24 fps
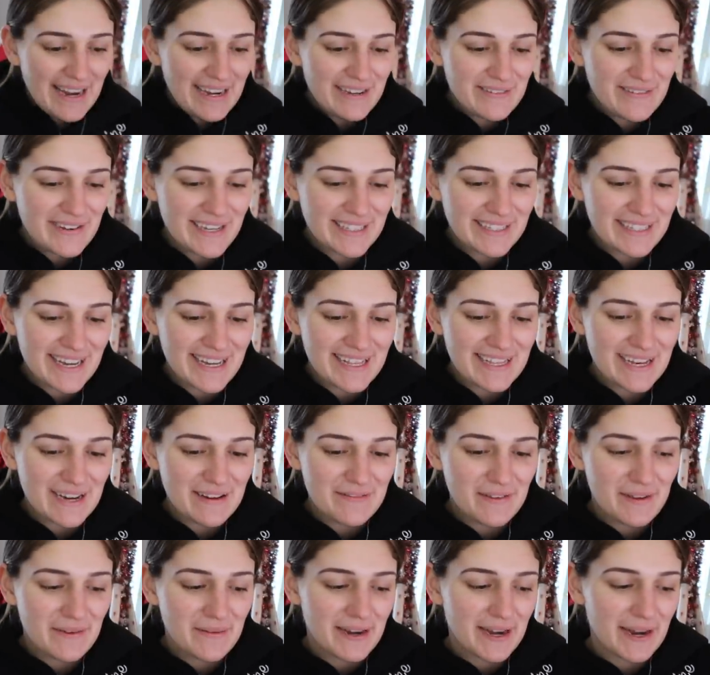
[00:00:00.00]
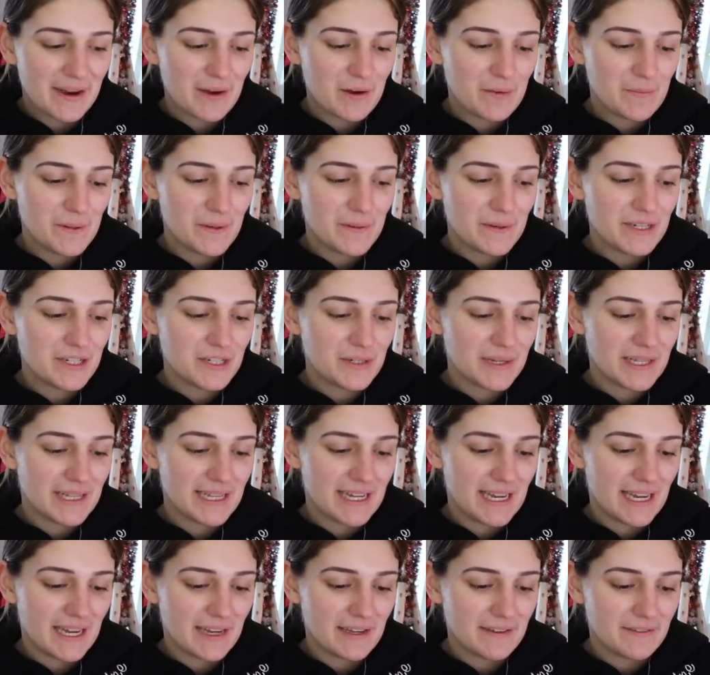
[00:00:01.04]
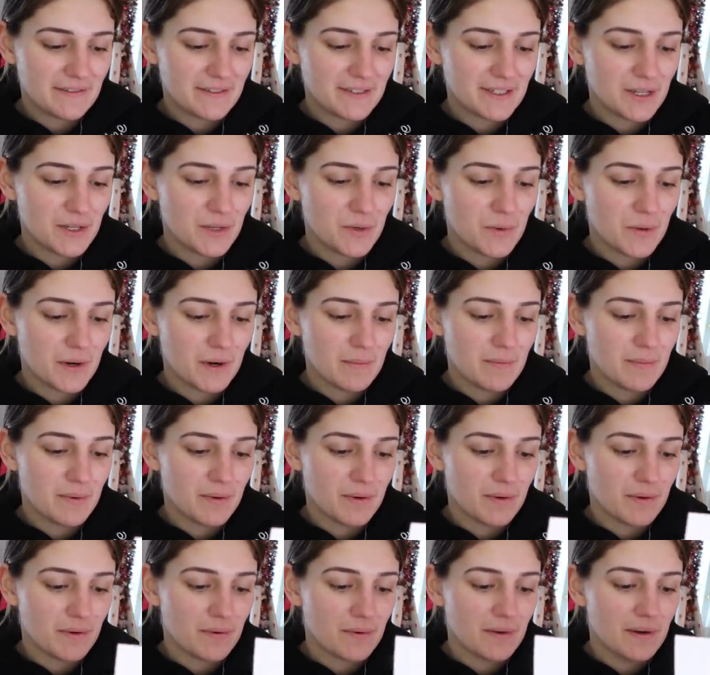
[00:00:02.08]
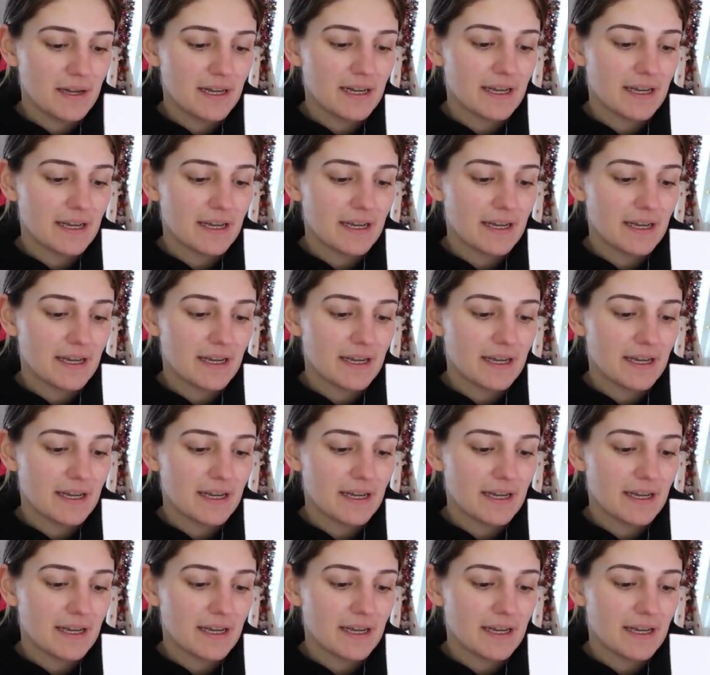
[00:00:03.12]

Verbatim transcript: Anyways, I love you and I hope you enjoy the gifts. Your boo,